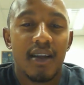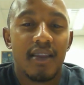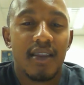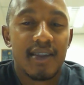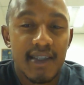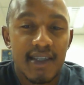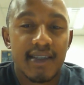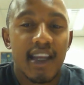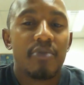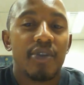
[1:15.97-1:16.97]
This is the
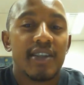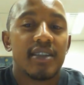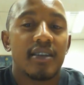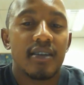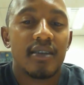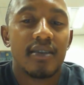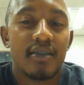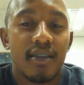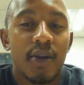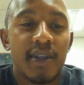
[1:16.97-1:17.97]
same reason
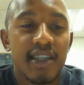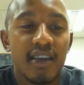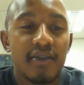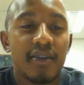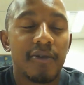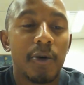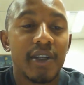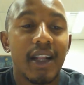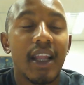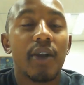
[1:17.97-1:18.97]
that was given for
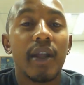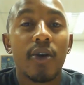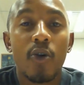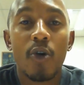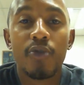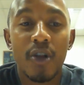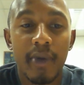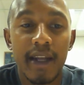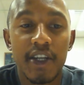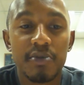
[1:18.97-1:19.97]
declaring corporal
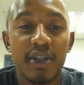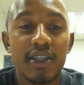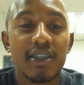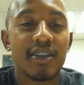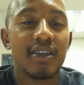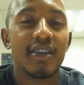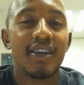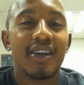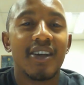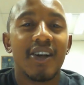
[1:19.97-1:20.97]
punishment,
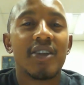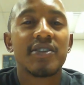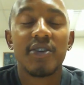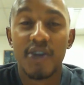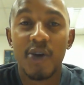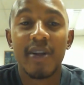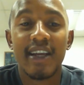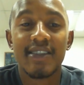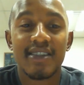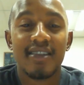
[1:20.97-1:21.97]
also known
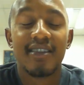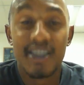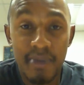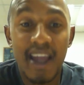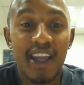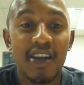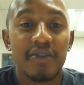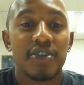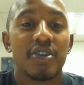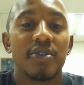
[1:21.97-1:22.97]
as the spanking of
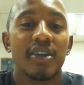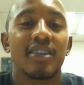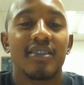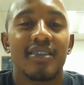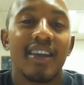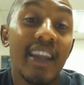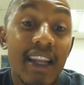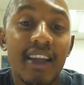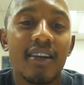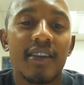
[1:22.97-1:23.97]
children,
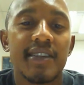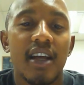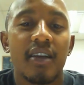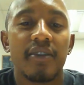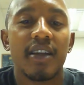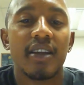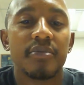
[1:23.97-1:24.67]
illegal in South Africa.